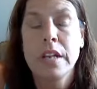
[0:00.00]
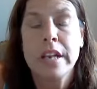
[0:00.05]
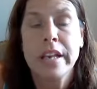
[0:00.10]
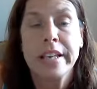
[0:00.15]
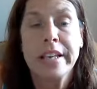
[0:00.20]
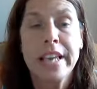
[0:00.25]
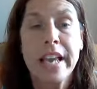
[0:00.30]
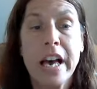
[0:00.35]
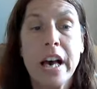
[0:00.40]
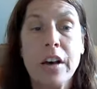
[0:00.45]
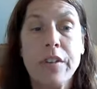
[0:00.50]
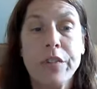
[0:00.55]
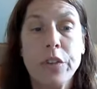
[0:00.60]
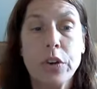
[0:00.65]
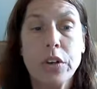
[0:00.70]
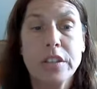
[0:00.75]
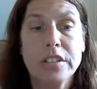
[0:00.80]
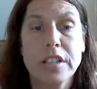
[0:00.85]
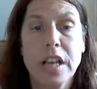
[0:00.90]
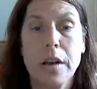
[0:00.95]

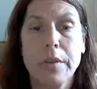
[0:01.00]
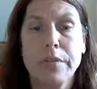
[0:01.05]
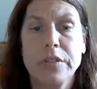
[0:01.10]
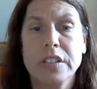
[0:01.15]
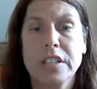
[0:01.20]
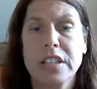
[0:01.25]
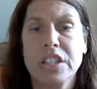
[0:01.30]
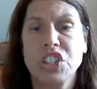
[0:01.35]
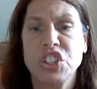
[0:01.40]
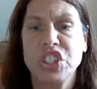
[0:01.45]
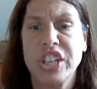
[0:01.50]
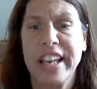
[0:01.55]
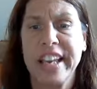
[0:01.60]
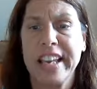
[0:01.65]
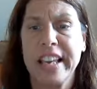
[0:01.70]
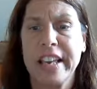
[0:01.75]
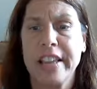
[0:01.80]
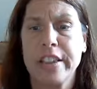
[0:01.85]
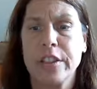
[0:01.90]
California is obviously shaking.